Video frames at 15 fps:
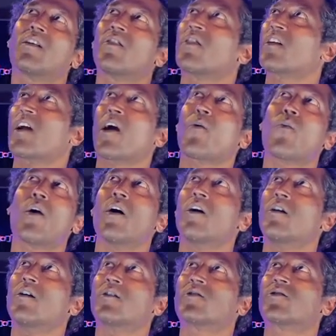that I
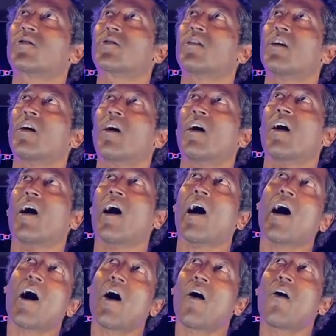was.
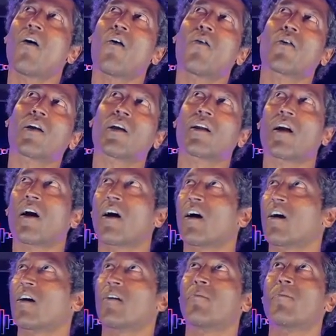How can
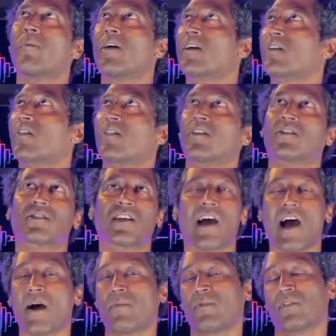I make this
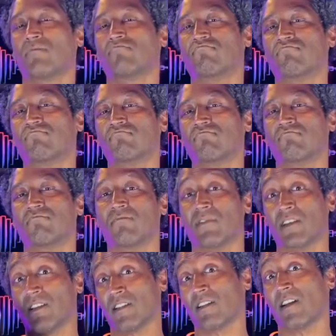happen?
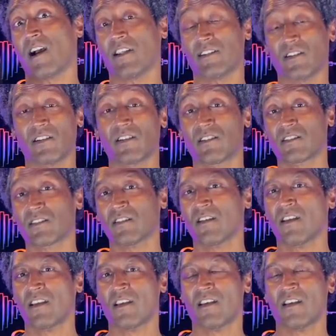any ideas,
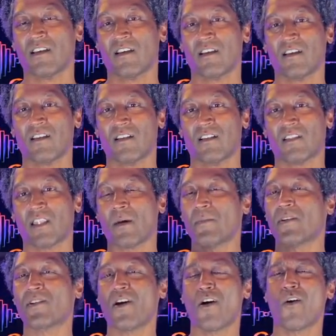let me
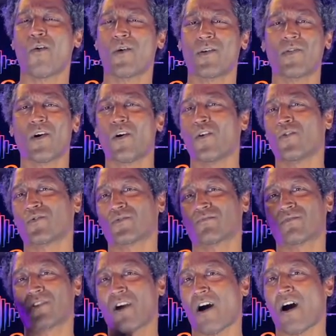know in those
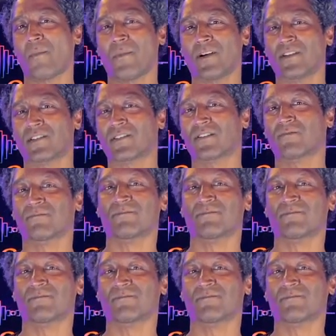comments.